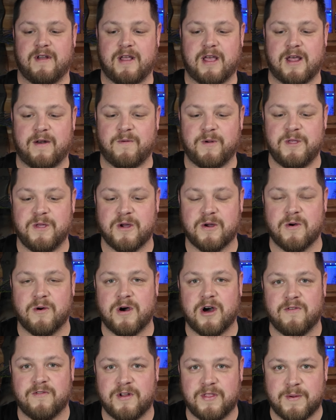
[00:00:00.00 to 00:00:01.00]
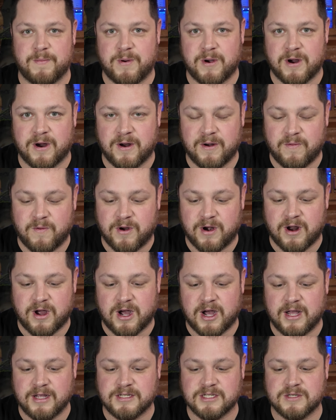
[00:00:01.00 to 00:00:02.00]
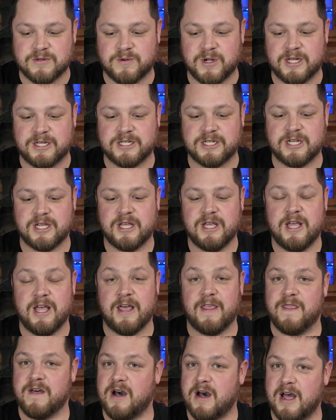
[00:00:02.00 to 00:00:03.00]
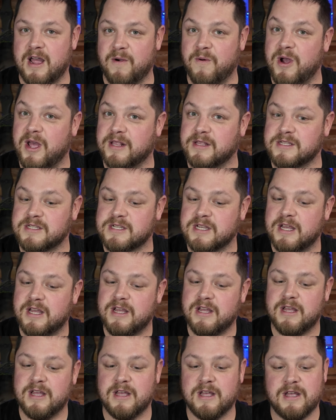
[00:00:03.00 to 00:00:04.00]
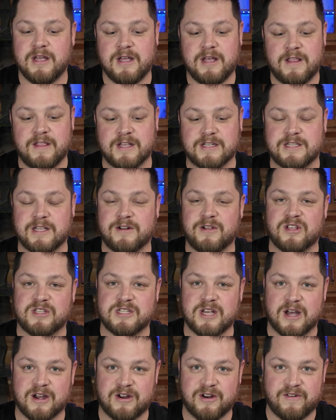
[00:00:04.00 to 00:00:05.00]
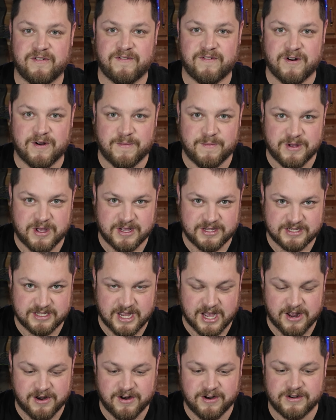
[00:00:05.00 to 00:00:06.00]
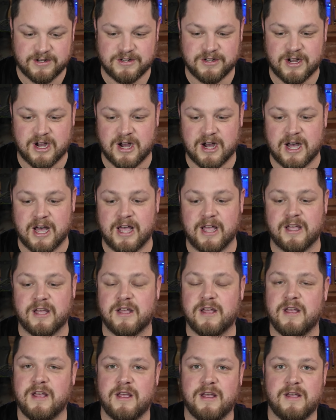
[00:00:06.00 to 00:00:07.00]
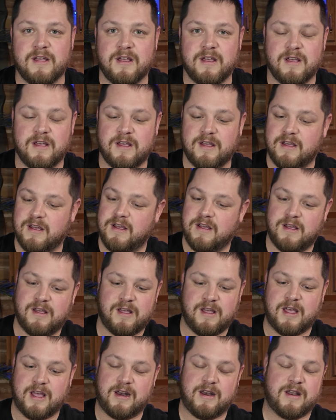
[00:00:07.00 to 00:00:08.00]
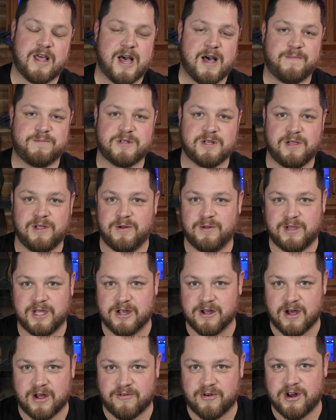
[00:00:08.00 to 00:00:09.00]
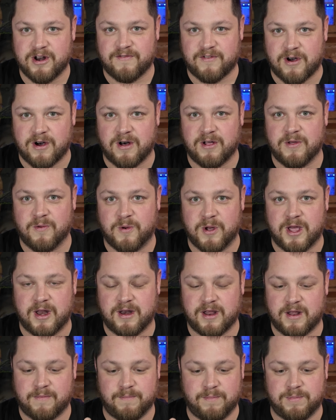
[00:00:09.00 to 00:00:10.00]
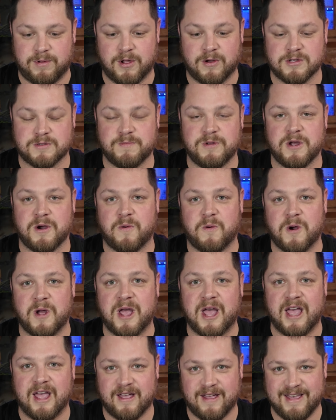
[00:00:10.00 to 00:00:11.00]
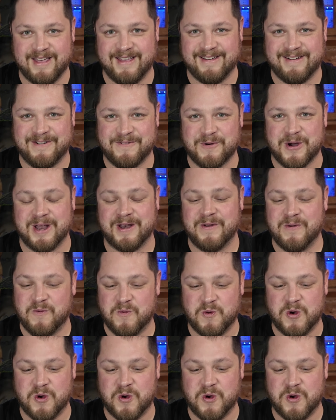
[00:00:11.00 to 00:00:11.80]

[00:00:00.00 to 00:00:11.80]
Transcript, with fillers: and when you go over the part where I switched in the high winds, this little sucker from standard to high, it absolutely got rid of all the wind. It blows me away what